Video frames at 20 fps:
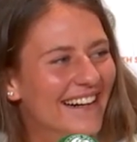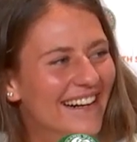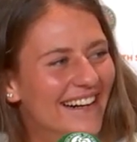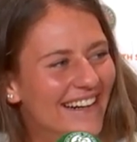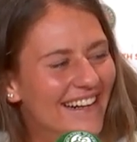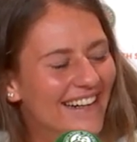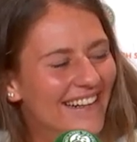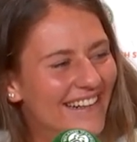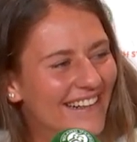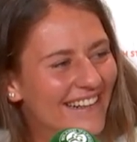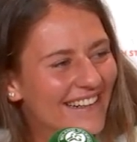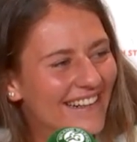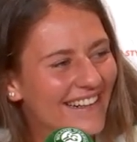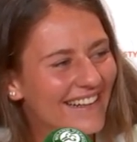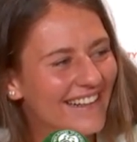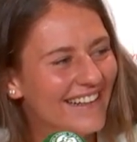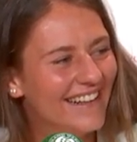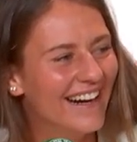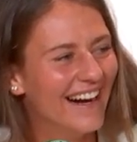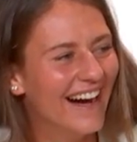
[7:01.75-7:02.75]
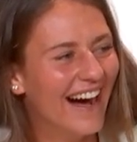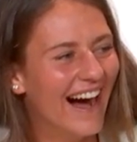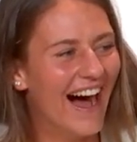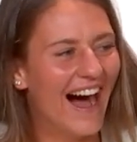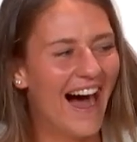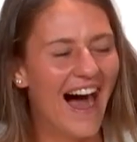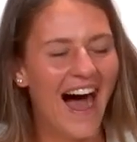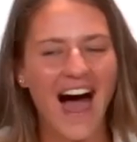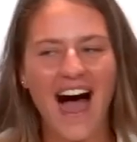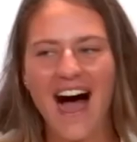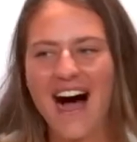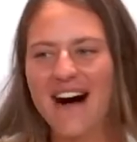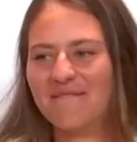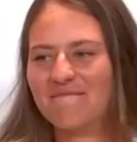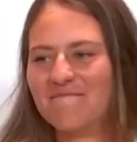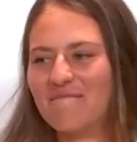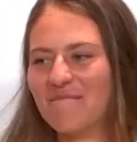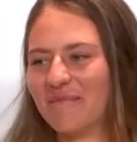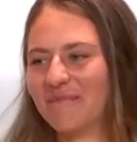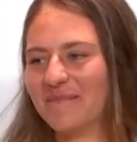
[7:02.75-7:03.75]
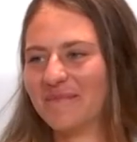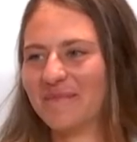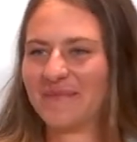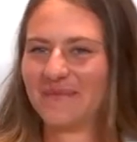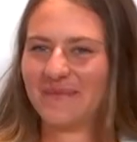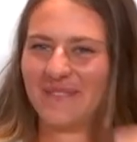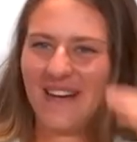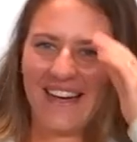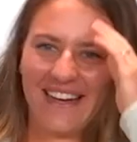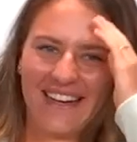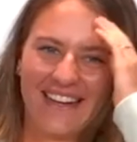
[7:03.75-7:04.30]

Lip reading: apologise. It's the TV light.